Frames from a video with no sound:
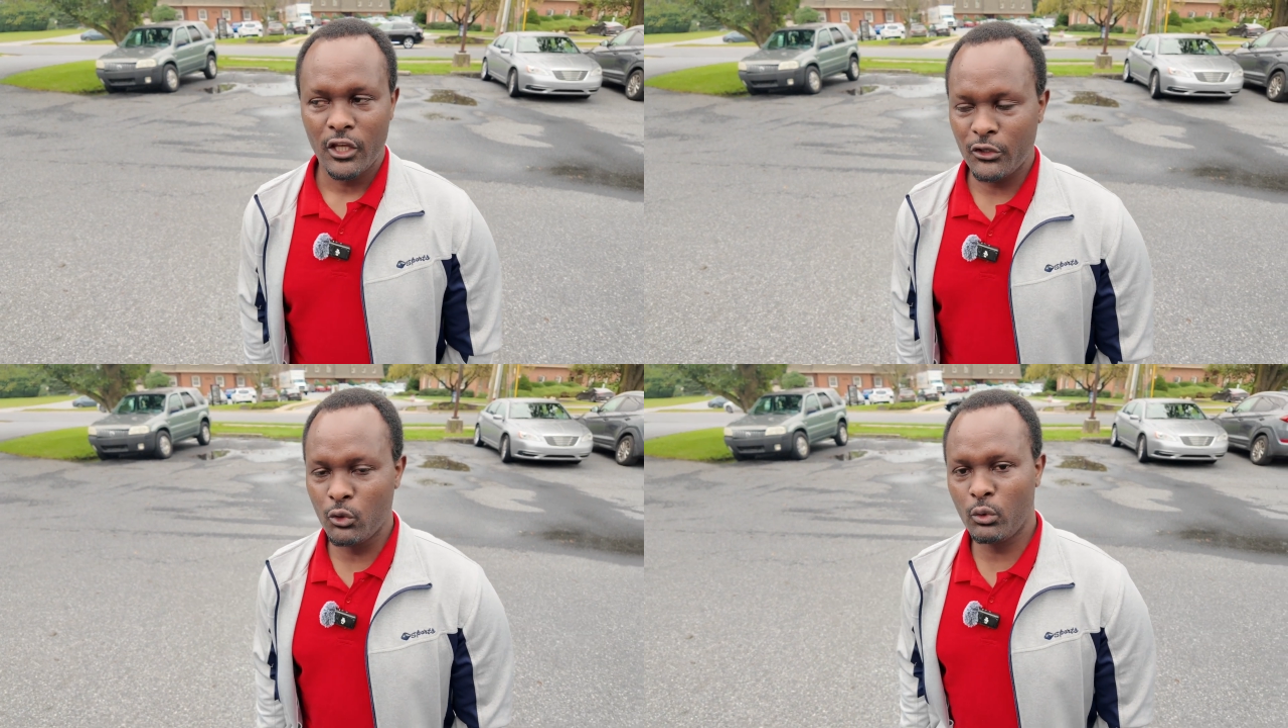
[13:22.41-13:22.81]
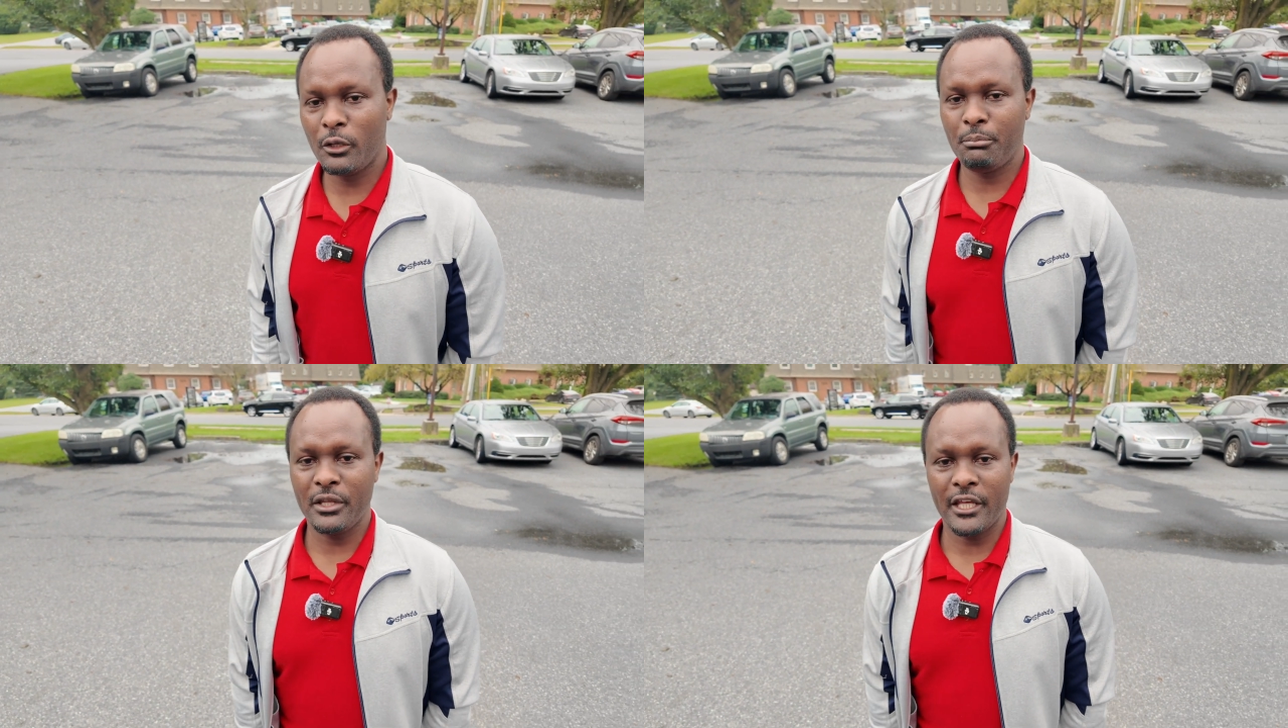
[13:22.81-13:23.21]
you
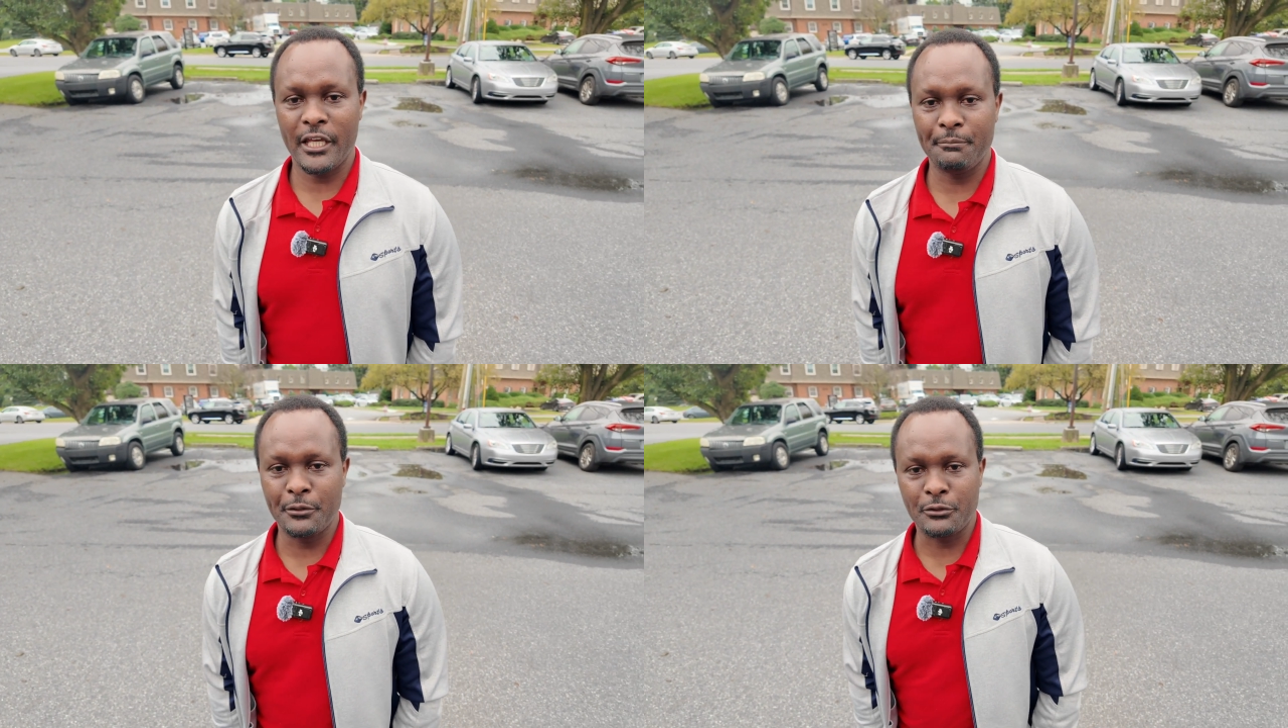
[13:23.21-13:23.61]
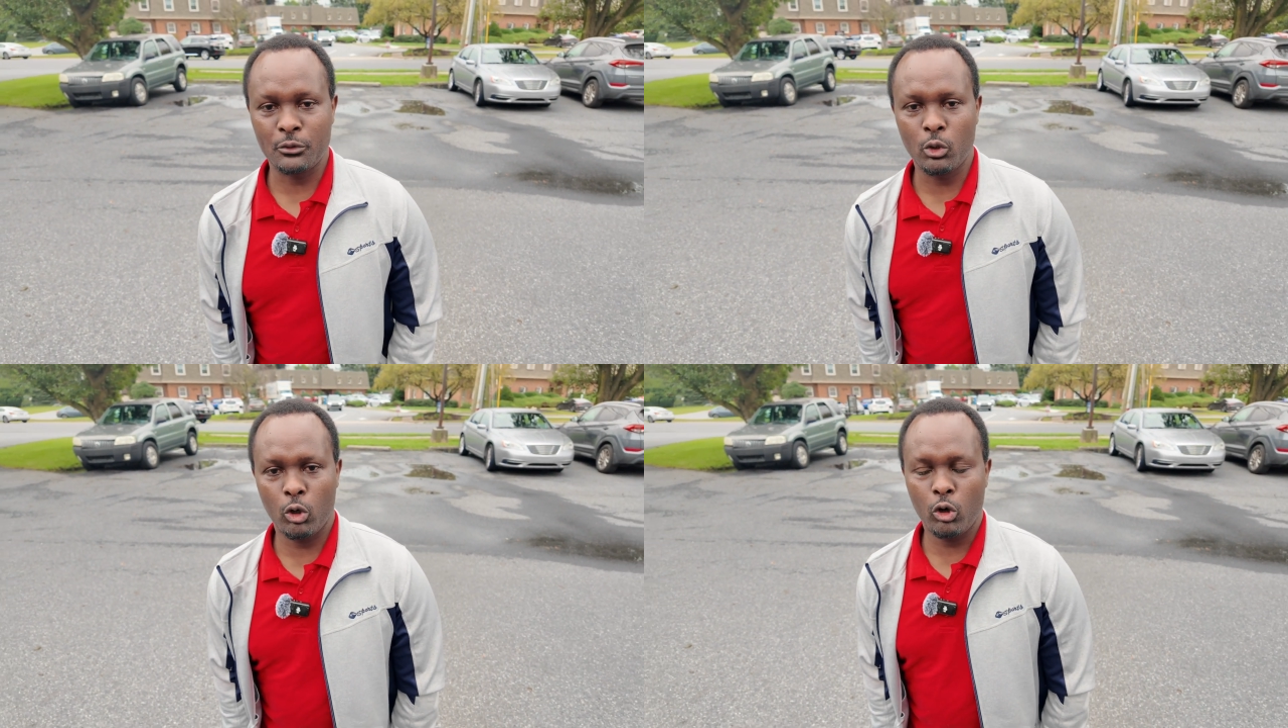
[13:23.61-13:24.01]
will be able to
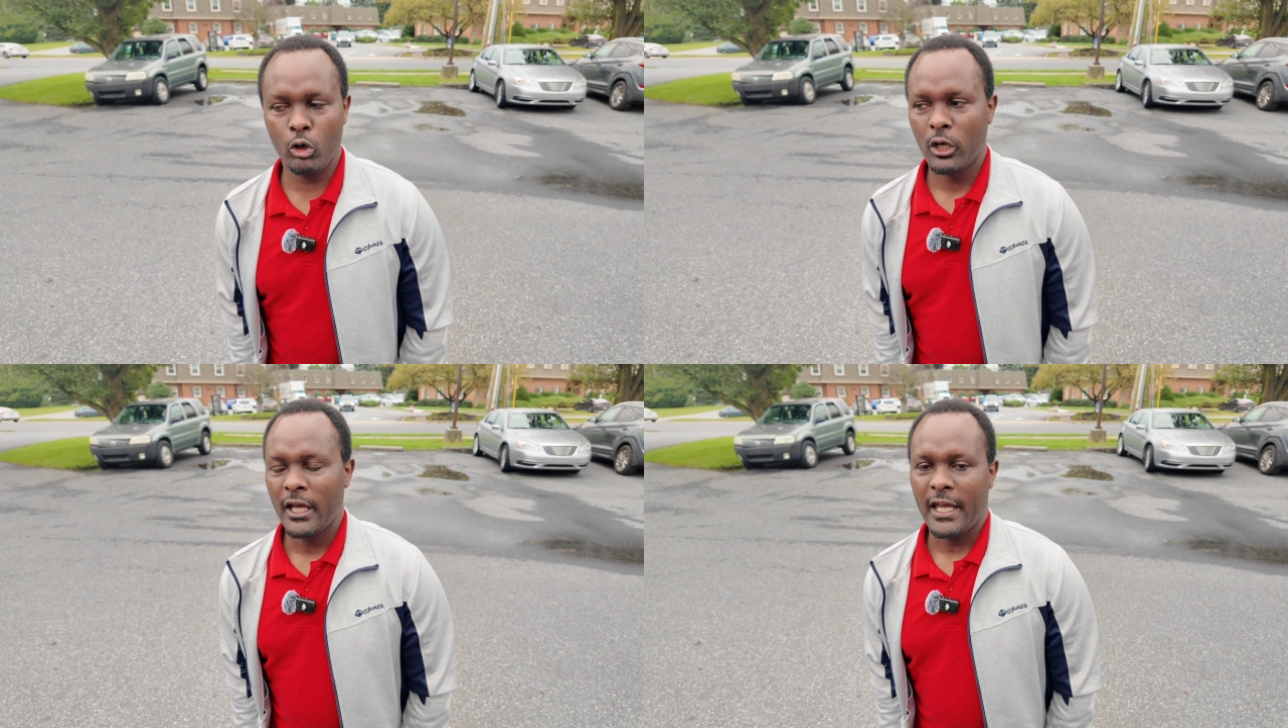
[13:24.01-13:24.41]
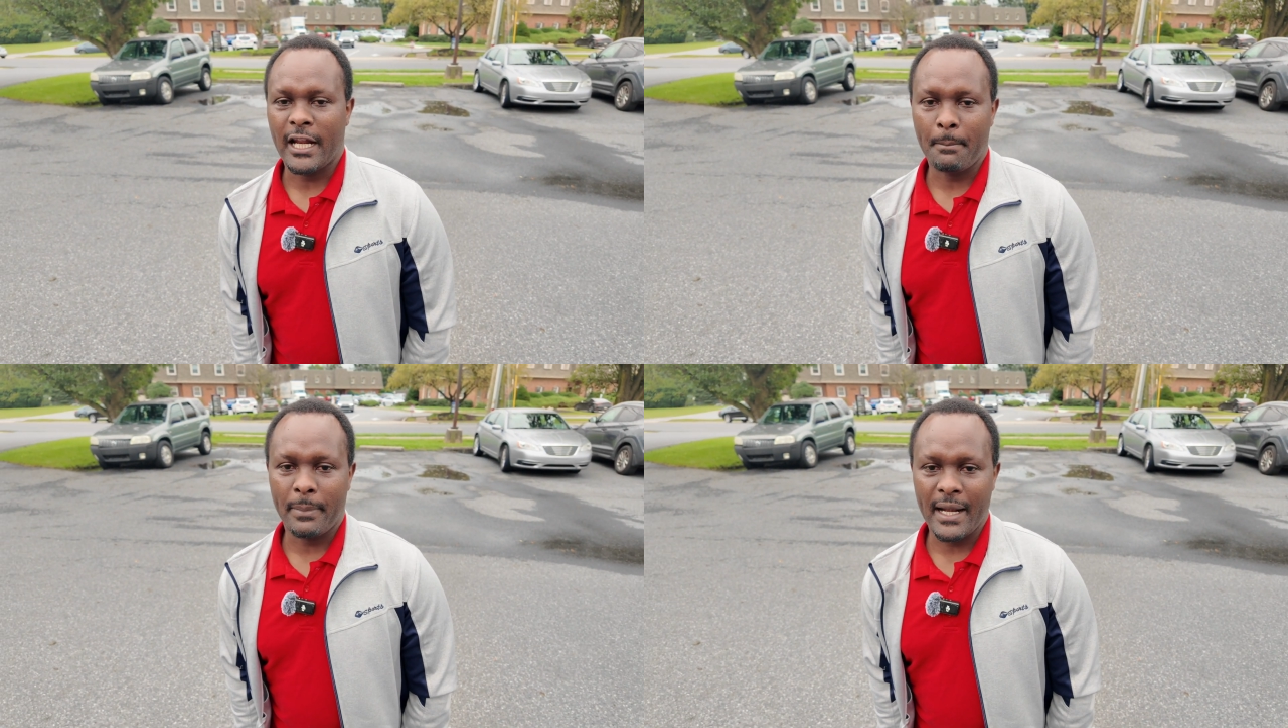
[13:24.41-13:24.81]
go and
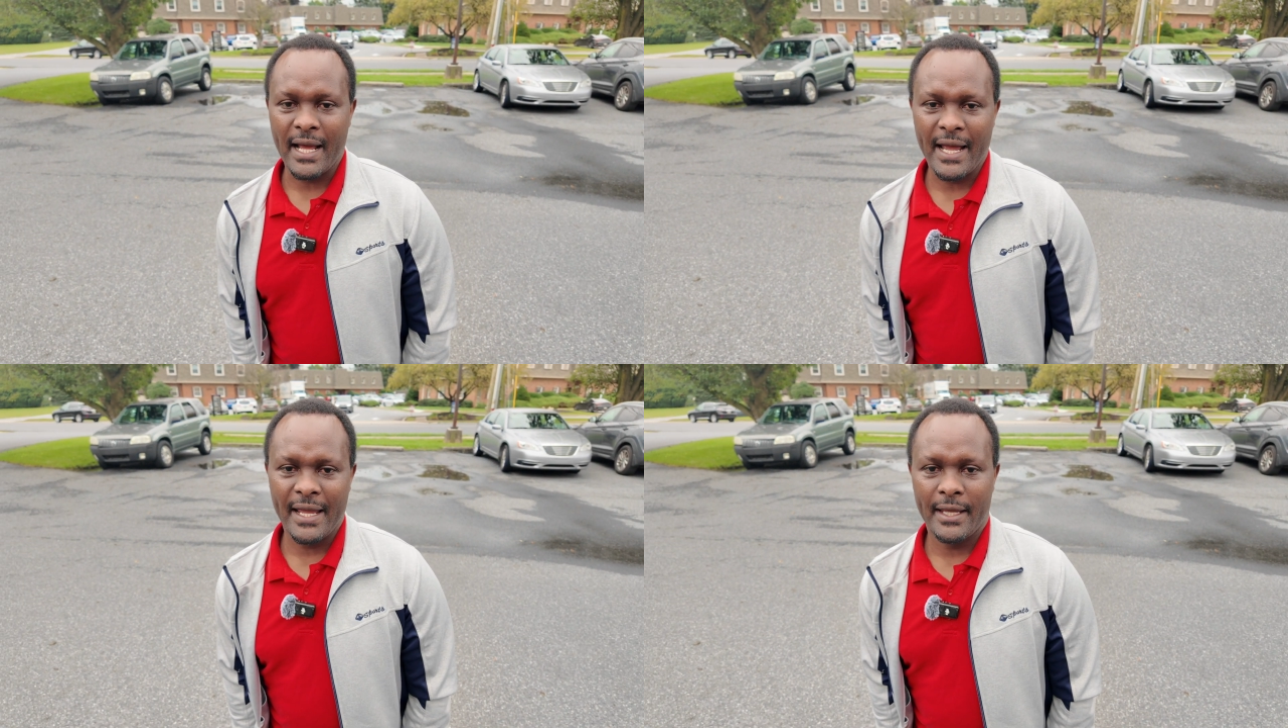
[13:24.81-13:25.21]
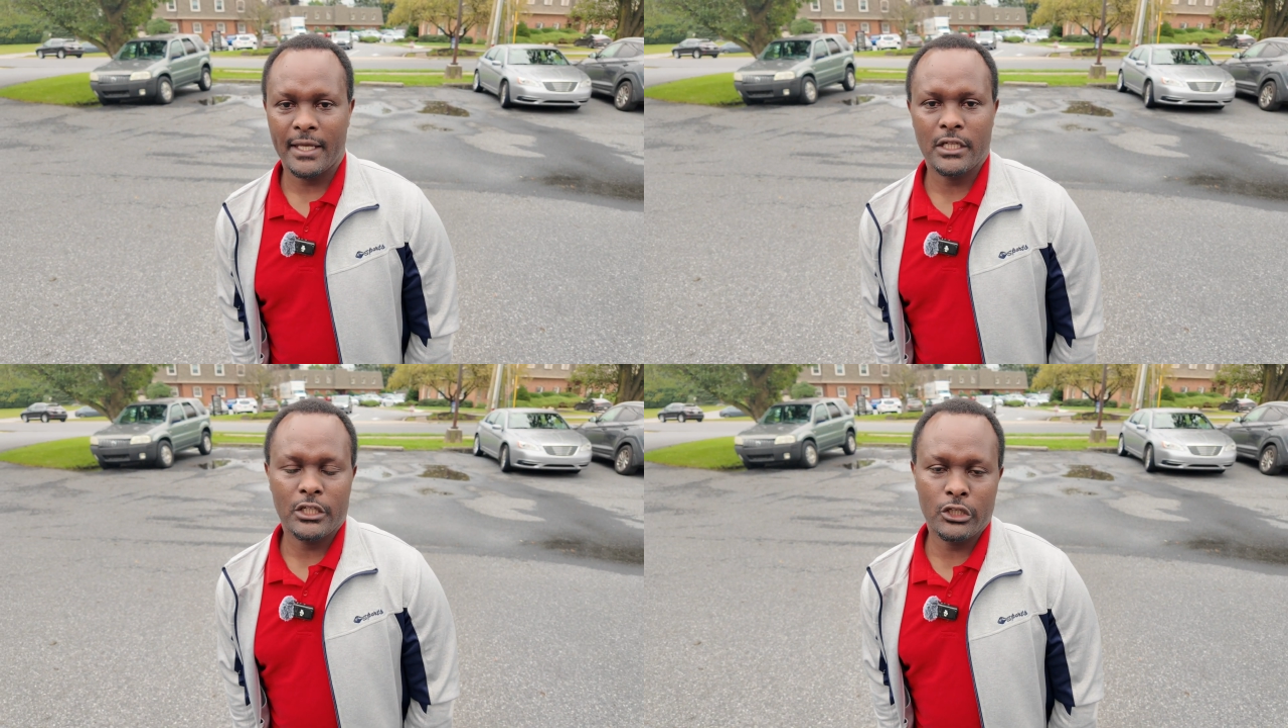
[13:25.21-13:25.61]
apply
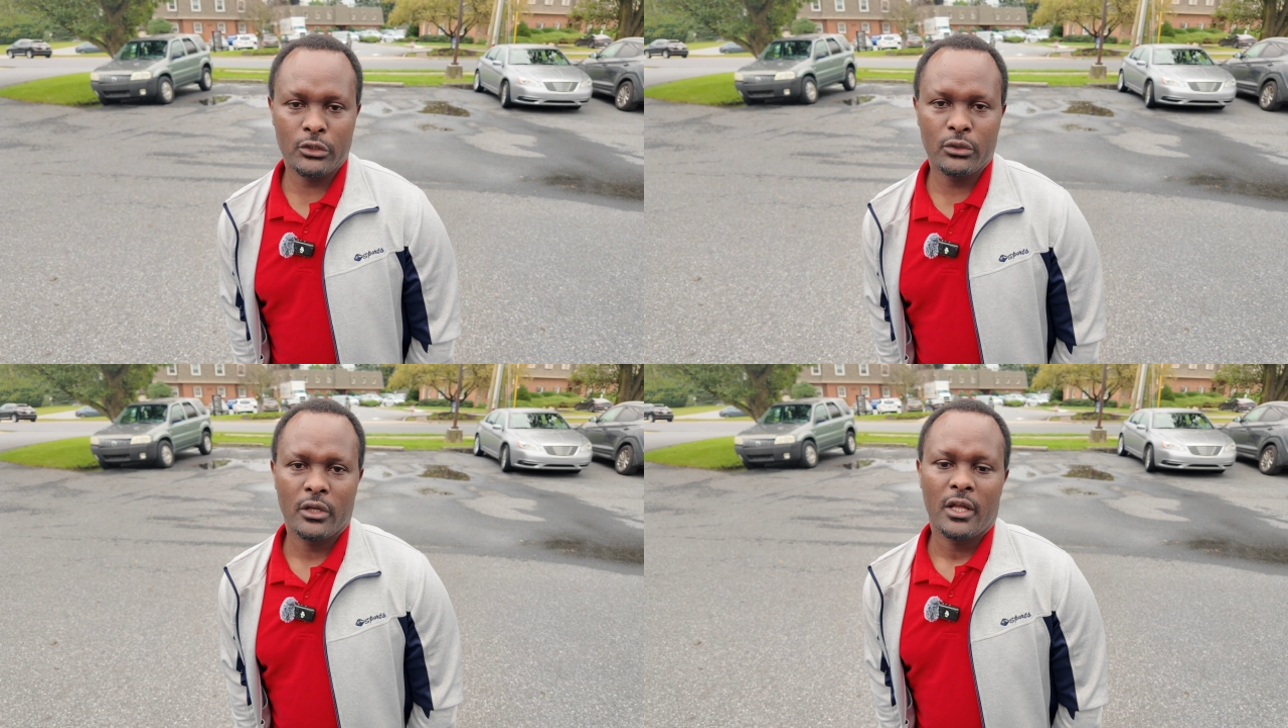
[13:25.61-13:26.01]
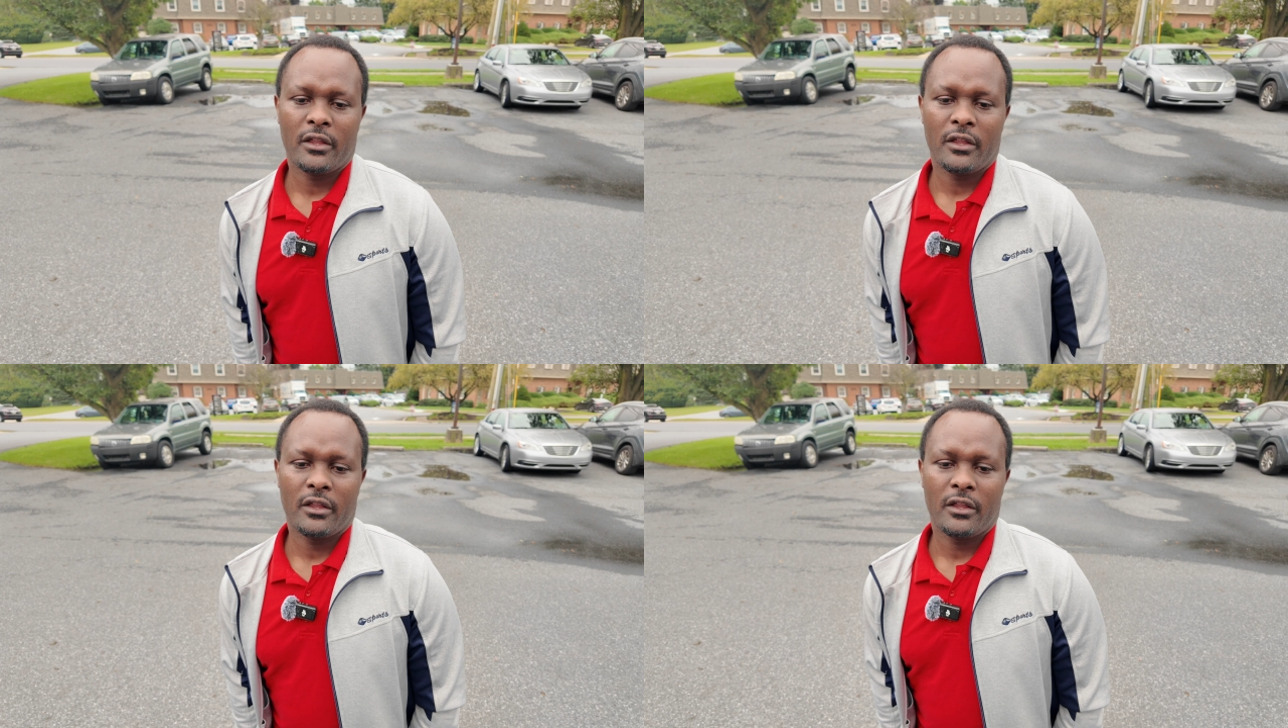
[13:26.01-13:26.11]
and do